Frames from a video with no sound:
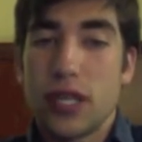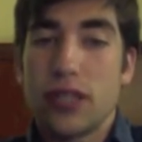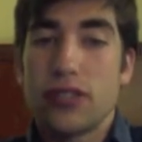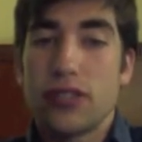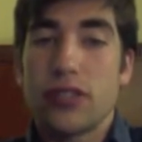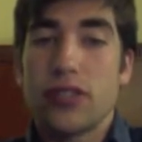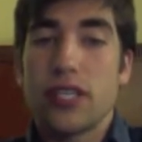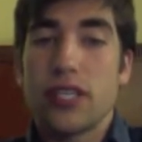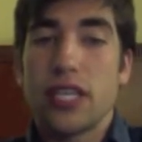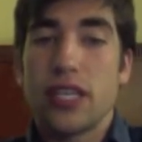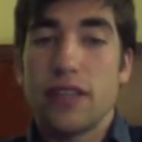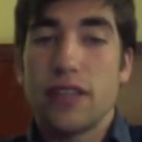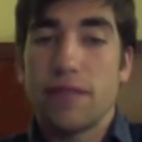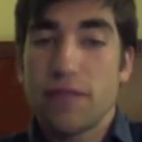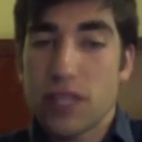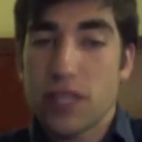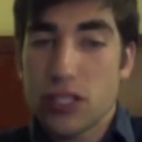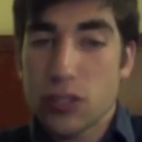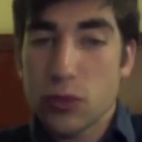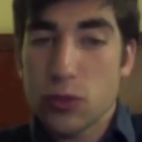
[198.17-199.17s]
under the
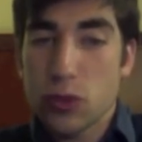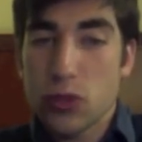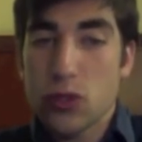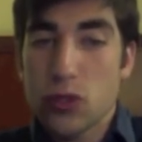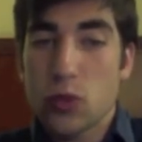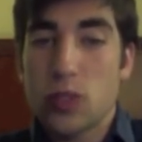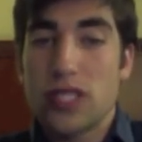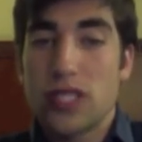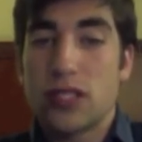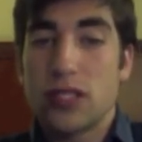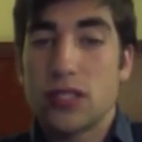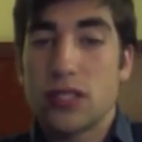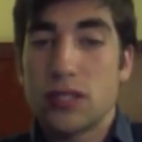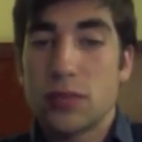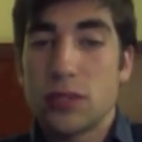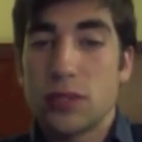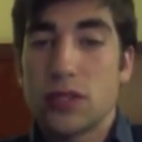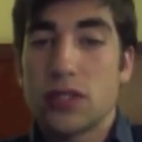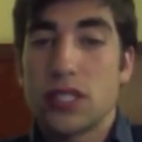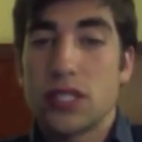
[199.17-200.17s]
Individuals with
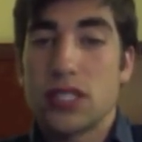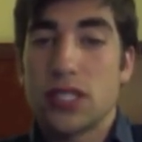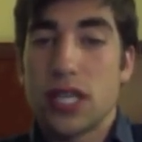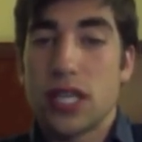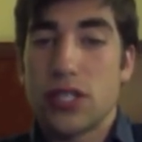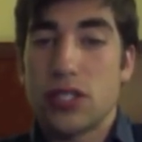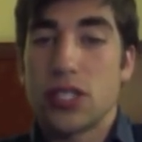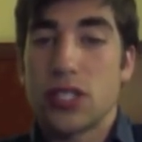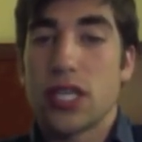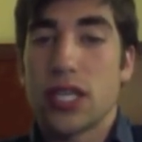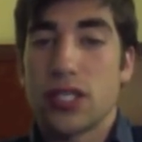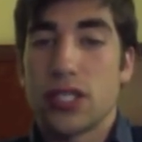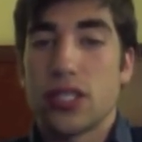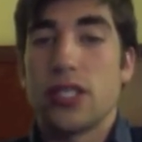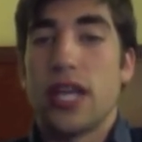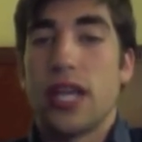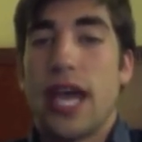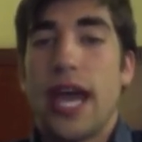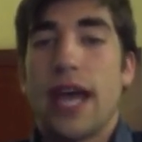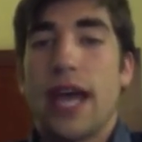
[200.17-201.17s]
Disabilities
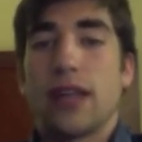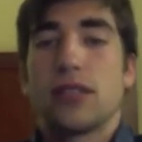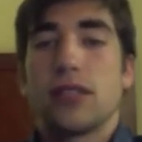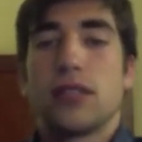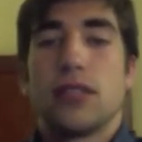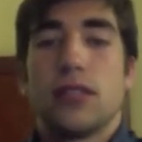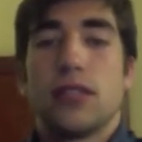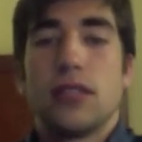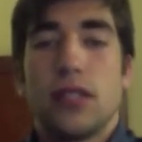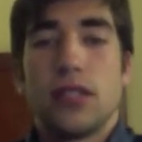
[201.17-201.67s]
Education Act.